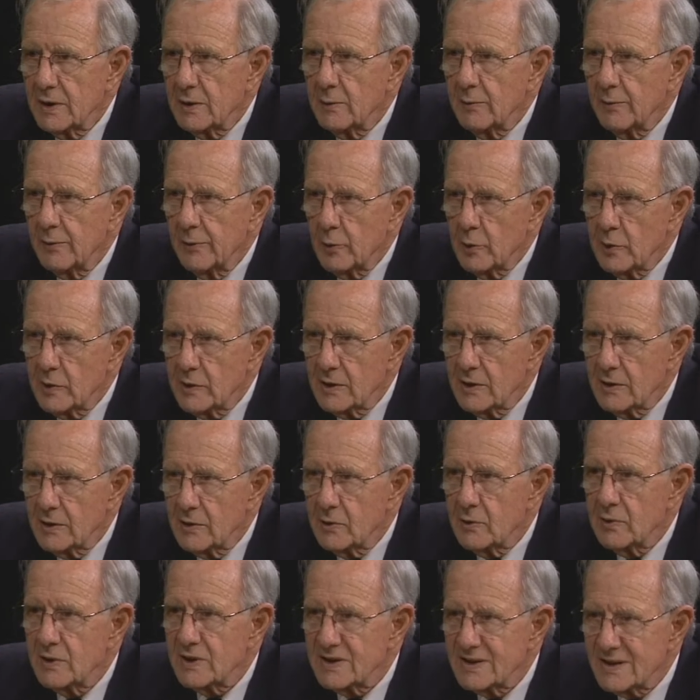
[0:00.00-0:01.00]
be
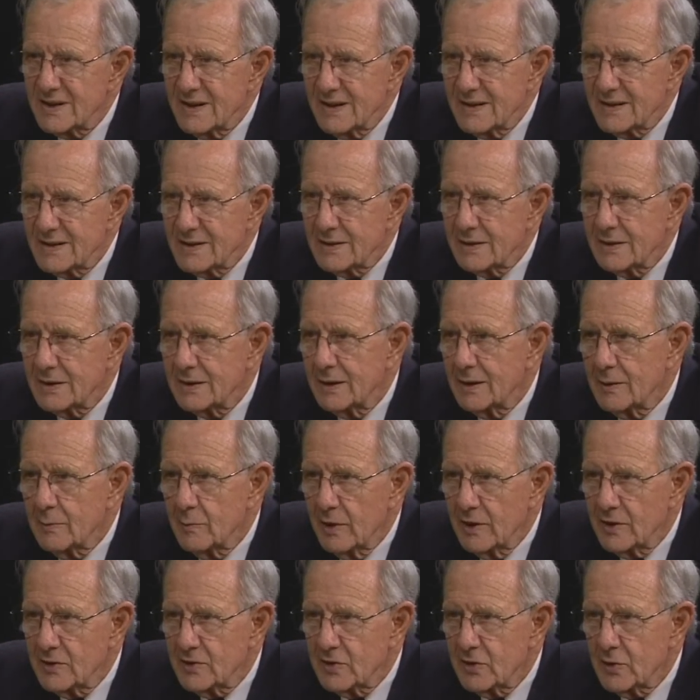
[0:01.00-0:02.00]
appointed to assist the
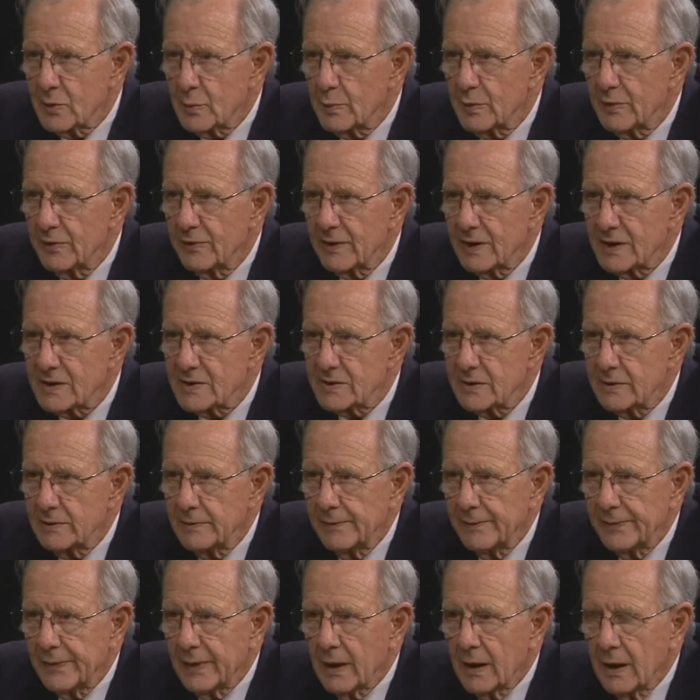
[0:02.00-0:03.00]
major professor.
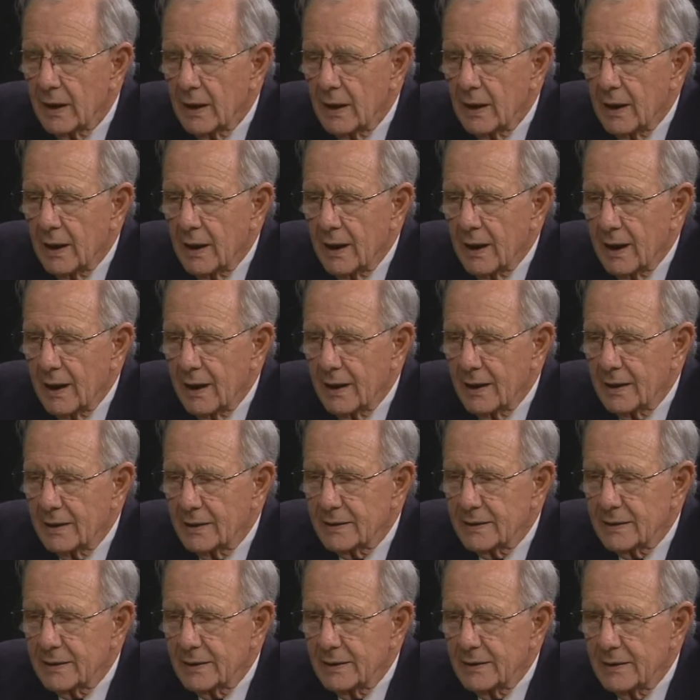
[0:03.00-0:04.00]

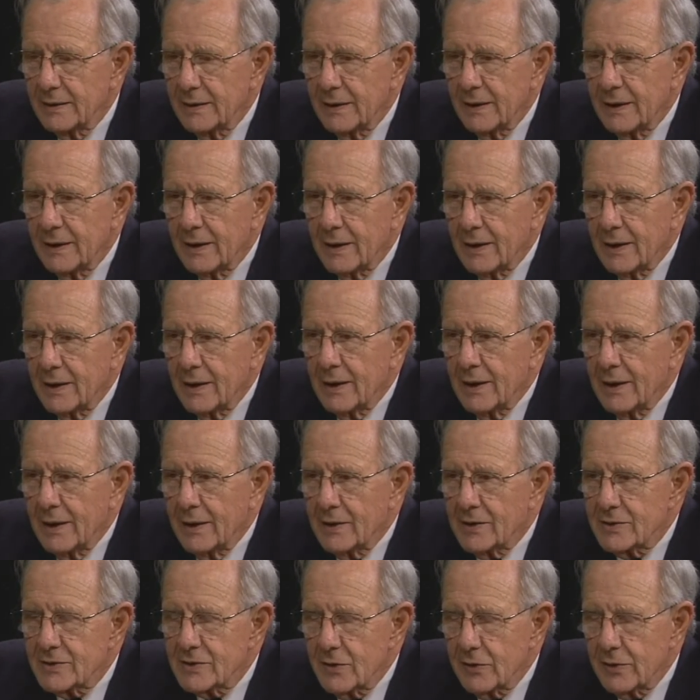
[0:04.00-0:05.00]
And uh,
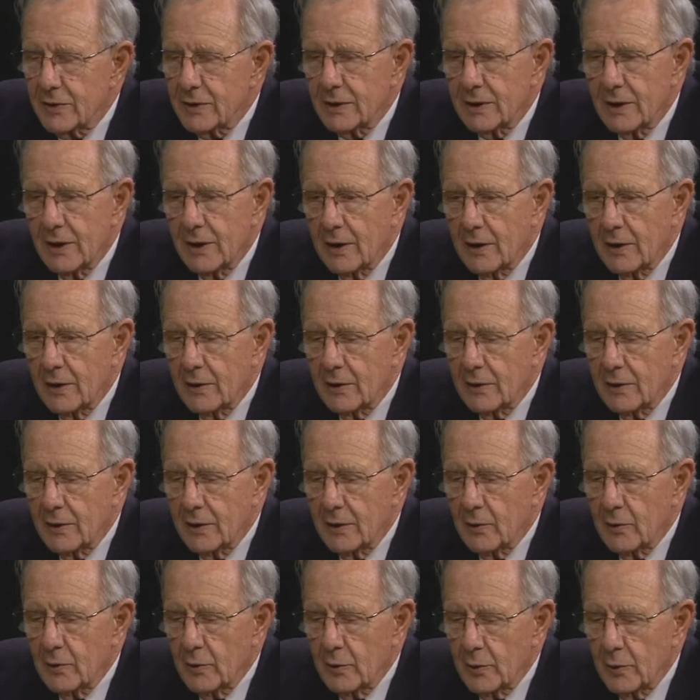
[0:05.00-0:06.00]
so the, uh,
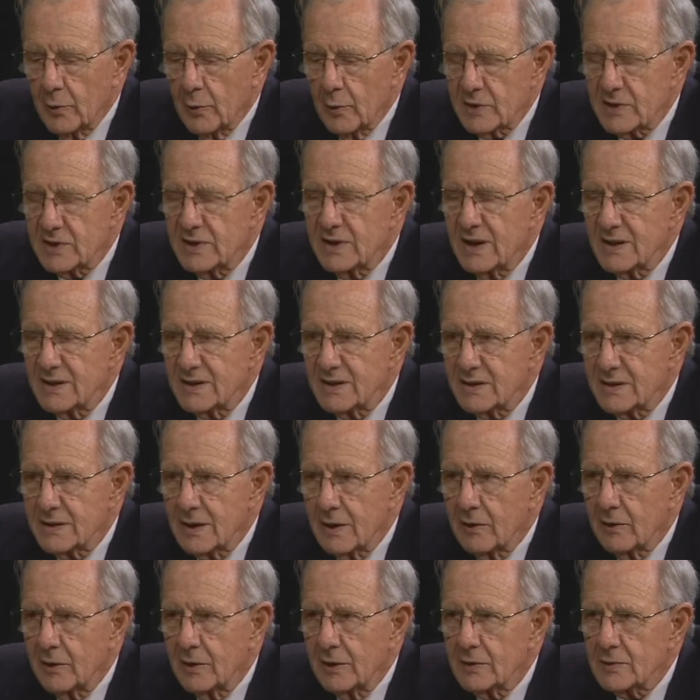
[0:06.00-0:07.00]
what's
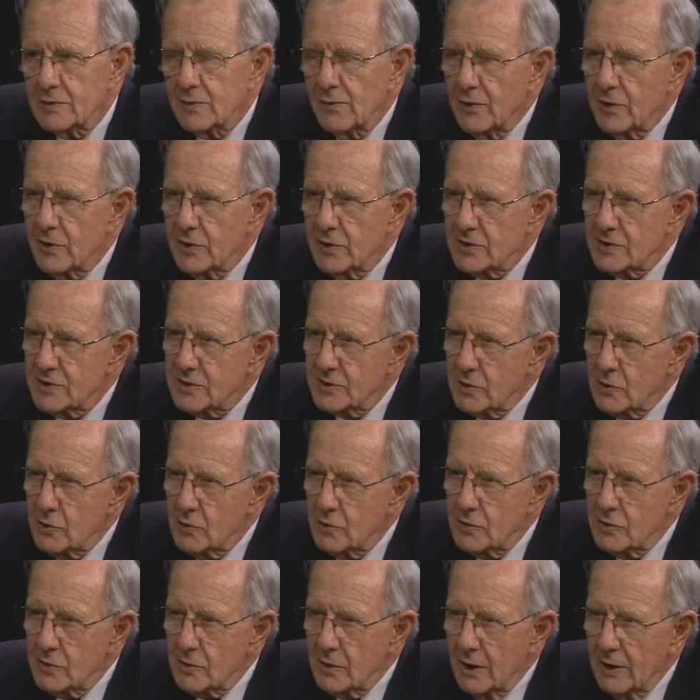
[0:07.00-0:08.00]
necessary is for the
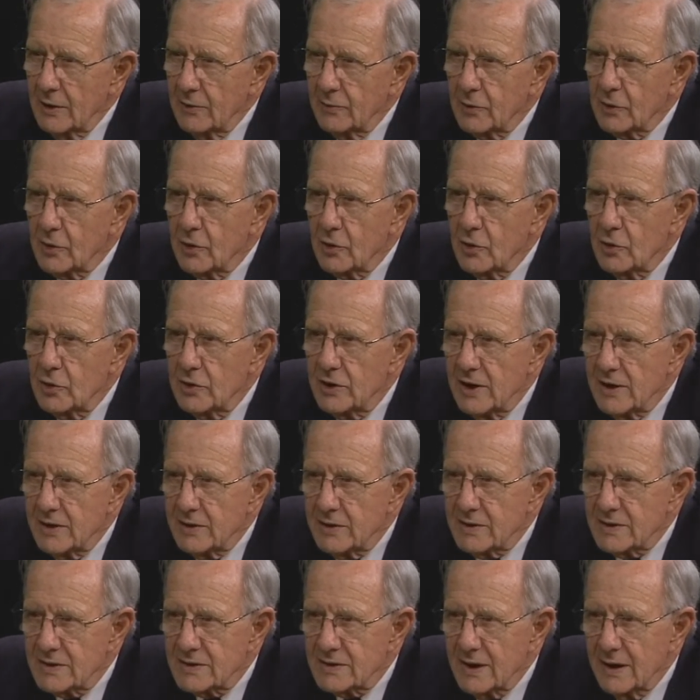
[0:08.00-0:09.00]
student to have a good
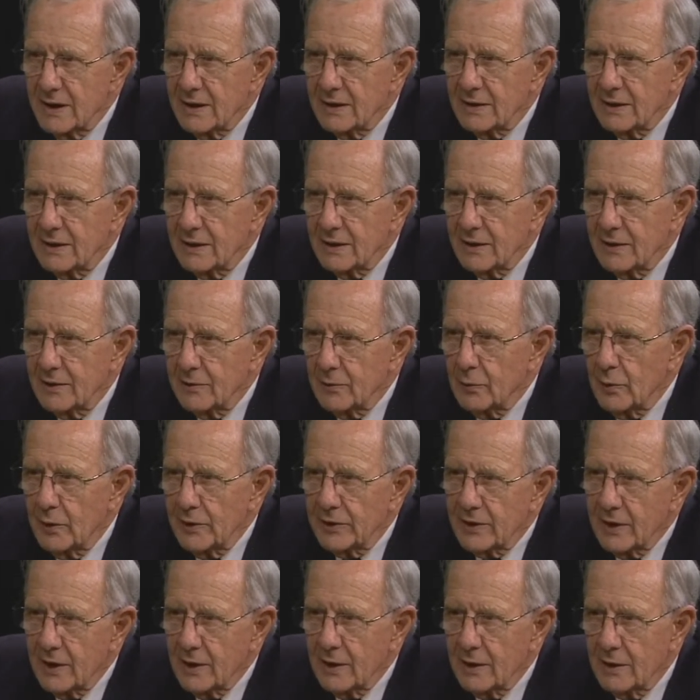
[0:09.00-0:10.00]
understanding of
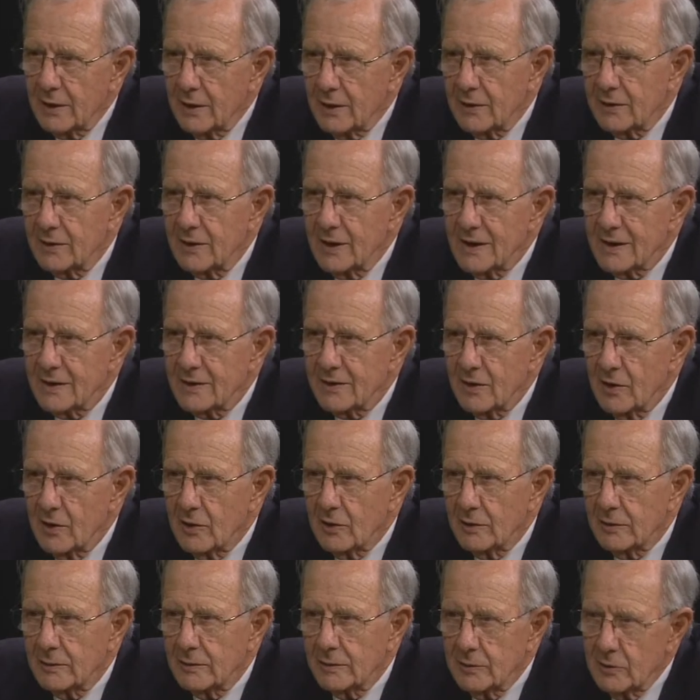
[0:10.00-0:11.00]
what they think
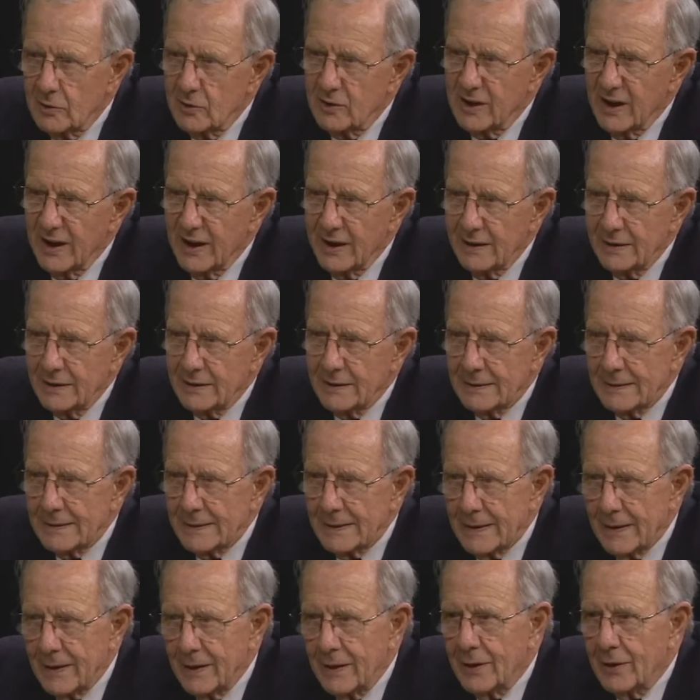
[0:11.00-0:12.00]
they're good at
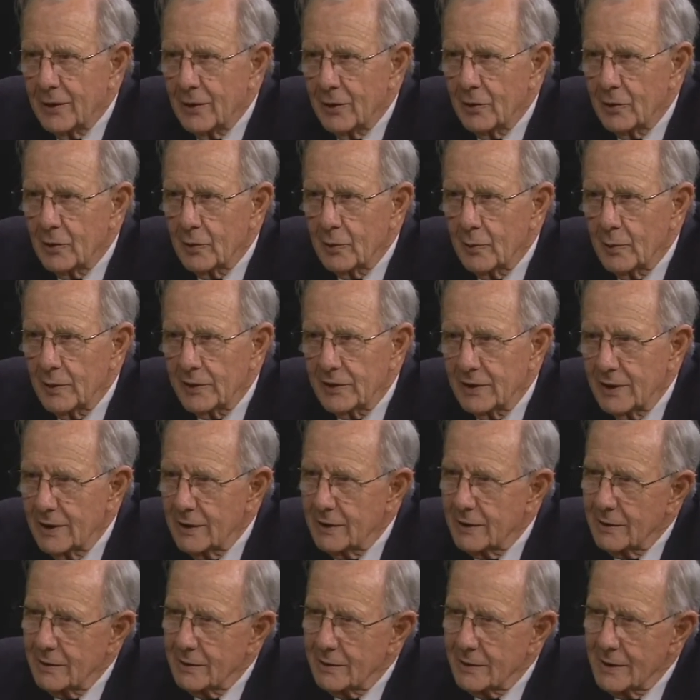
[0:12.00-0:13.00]
or what
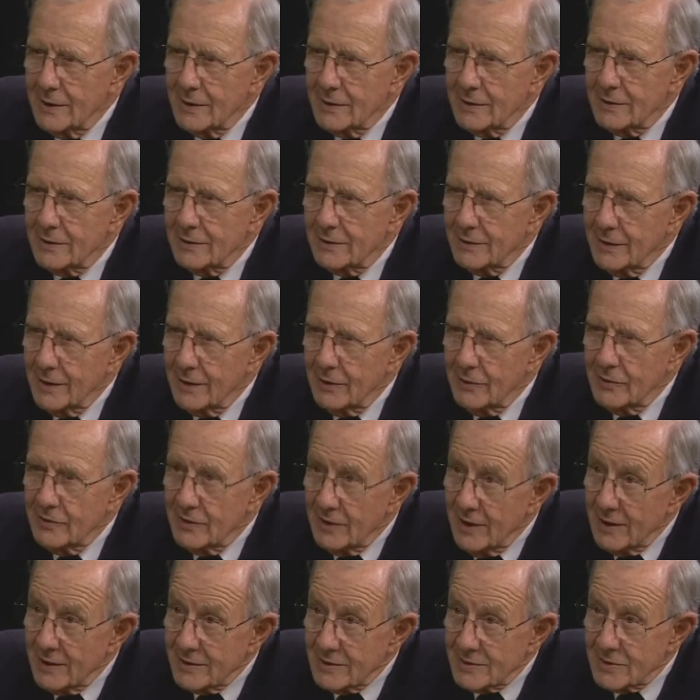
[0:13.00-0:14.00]
they think they're
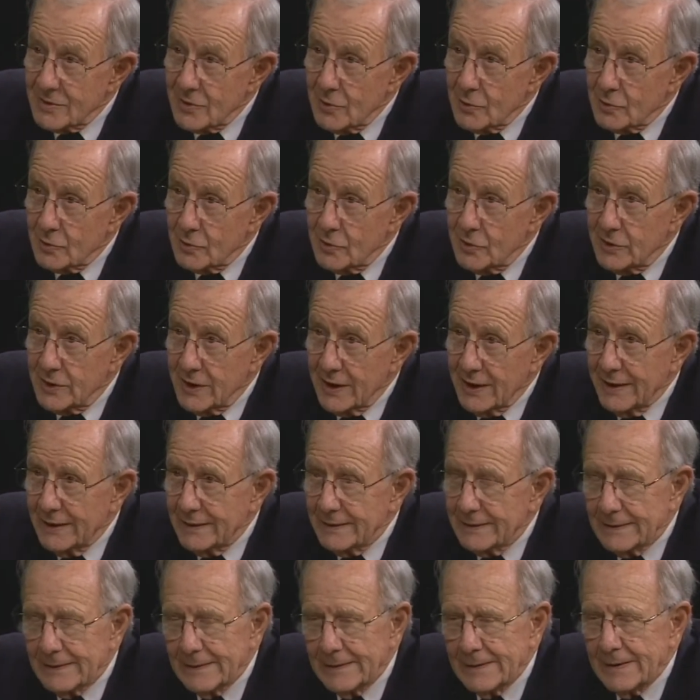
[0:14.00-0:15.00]
not so good
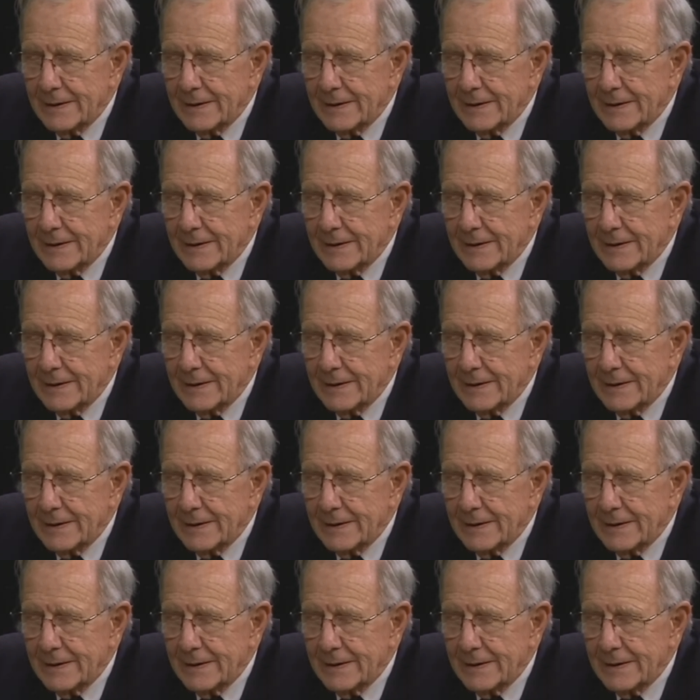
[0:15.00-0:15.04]
at.